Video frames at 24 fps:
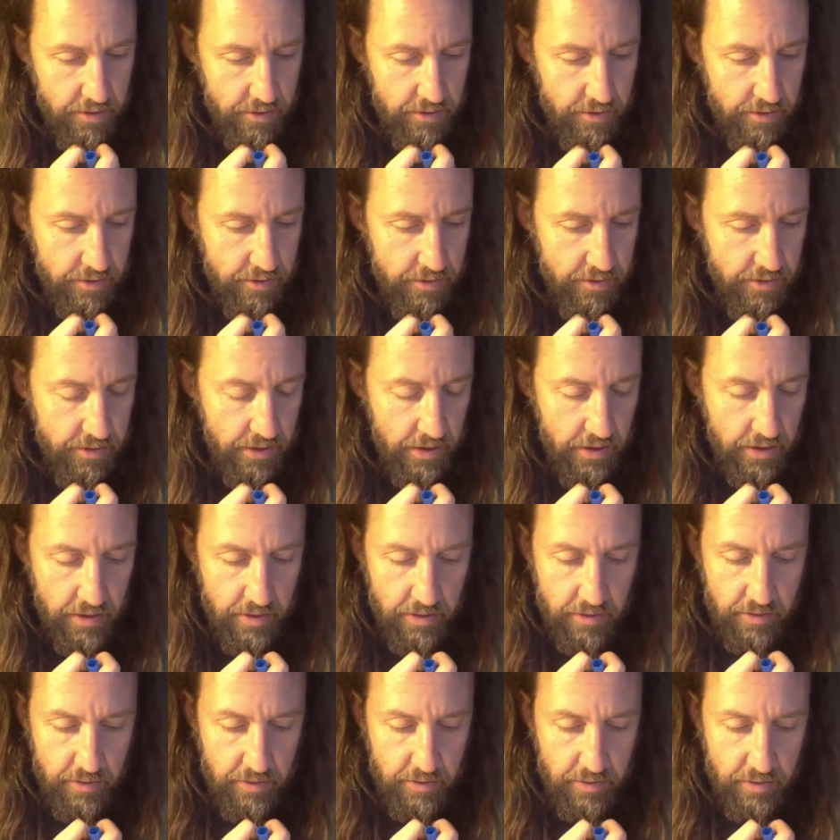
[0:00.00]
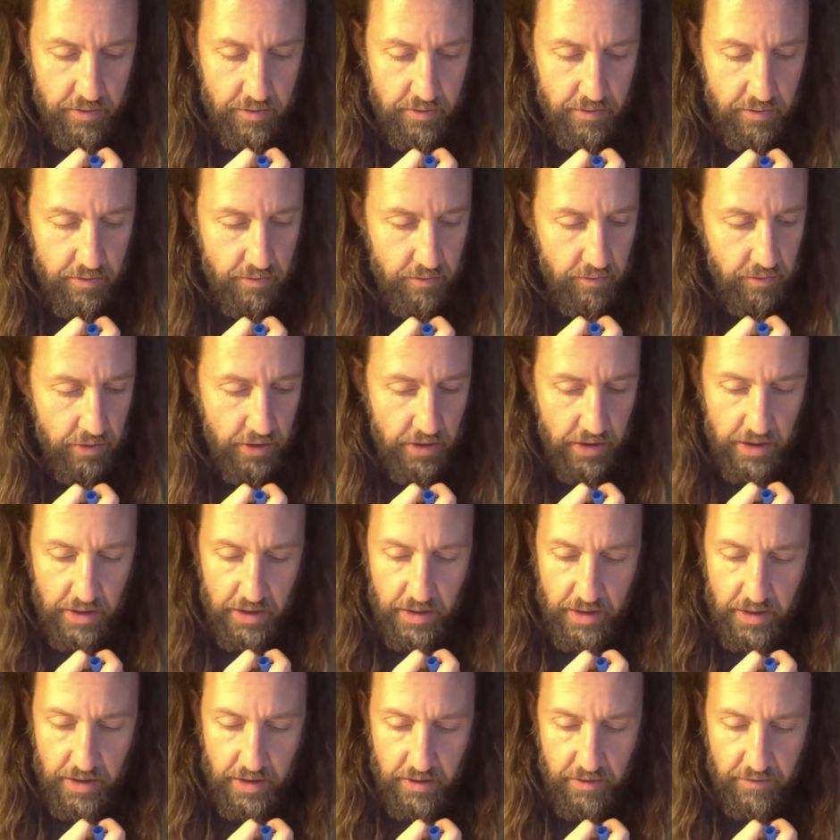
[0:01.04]
So what I
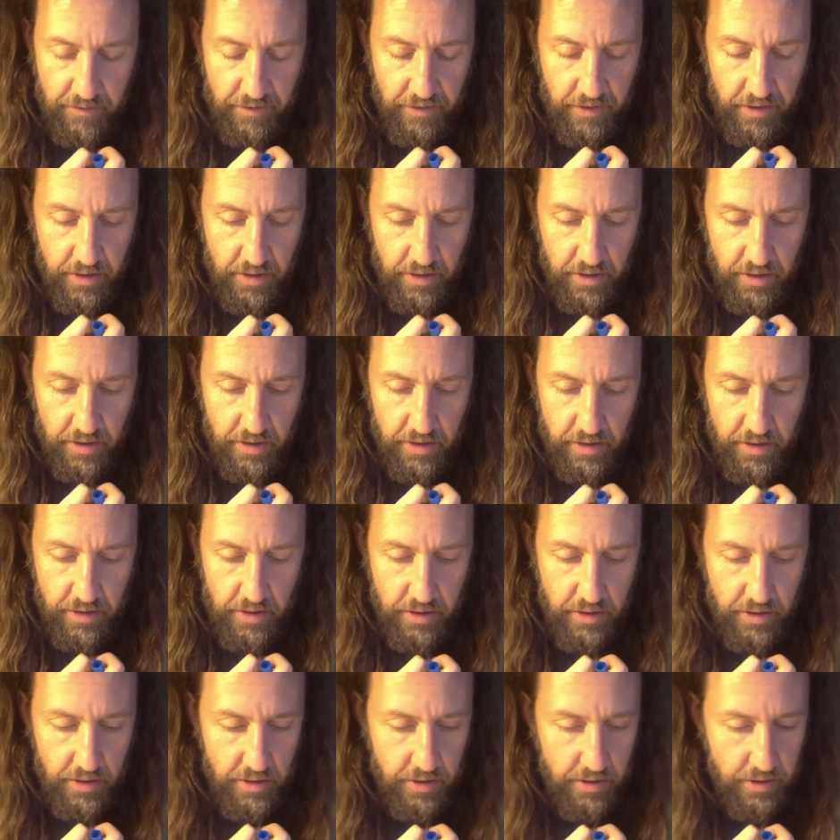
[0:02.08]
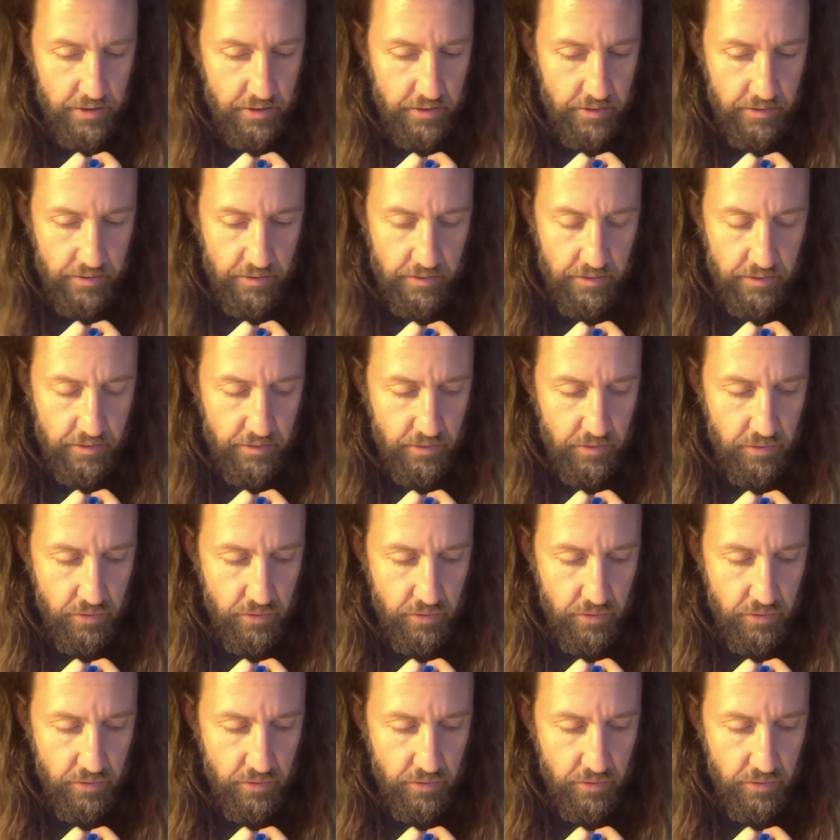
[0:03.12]
have here is